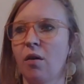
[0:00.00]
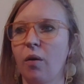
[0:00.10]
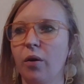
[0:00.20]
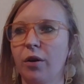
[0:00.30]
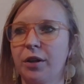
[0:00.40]

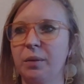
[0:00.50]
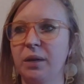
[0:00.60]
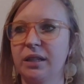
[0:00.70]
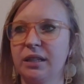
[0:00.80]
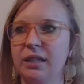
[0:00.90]
or you
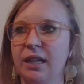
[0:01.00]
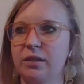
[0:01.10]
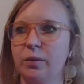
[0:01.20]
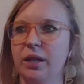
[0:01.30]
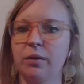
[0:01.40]
want to
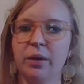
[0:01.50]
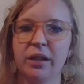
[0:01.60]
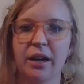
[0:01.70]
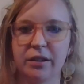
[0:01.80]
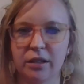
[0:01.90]
connect with, with
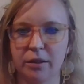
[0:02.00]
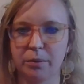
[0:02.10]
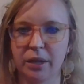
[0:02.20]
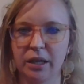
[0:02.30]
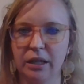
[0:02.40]
other
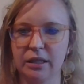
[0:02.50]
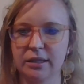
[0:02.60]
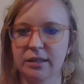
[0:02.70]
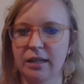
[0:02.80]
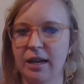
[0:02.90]

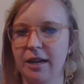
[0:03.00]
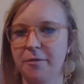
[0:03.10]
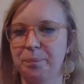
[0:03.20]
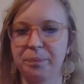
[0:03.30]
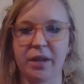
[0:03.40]
beings
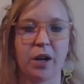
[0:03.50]
um,